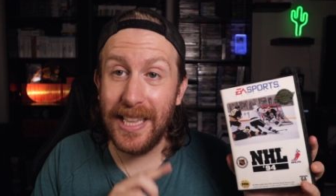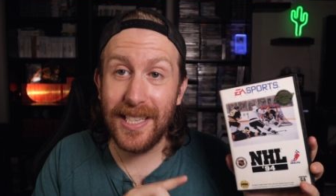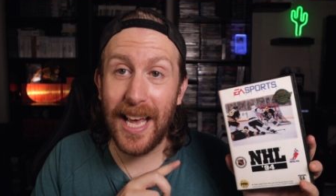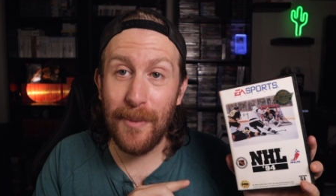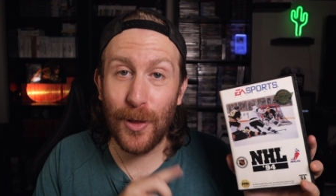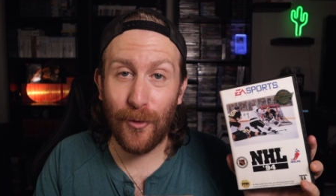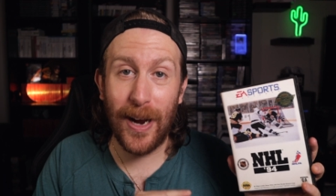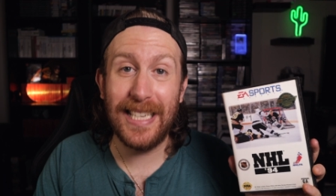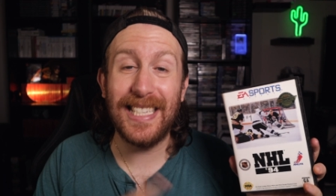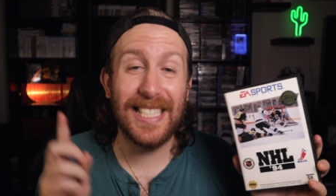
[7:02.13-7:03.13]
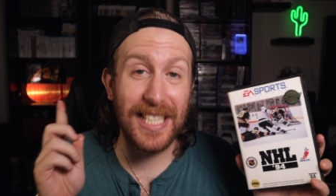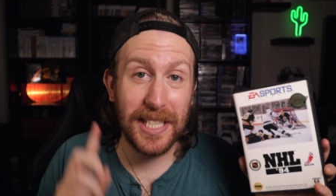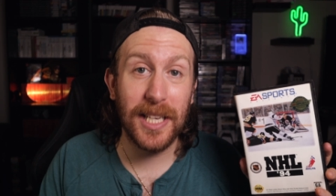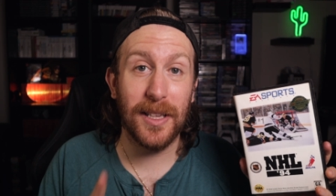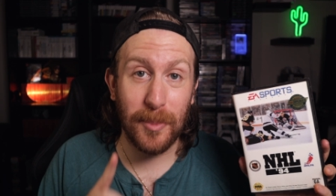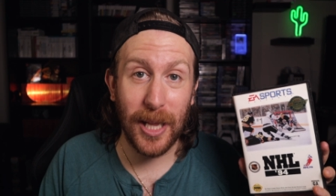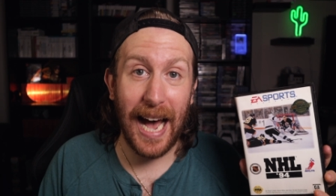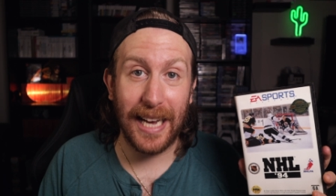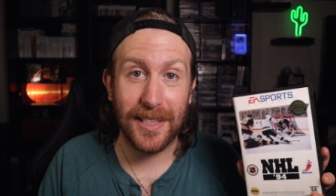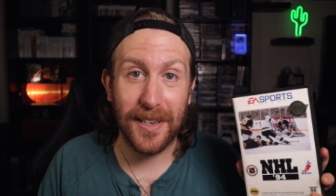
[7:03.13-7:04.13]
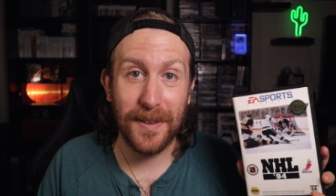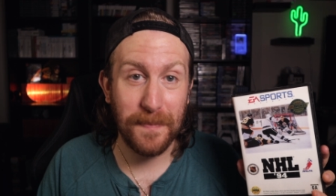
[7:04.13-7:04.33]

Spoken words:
this game with friends is still a blast.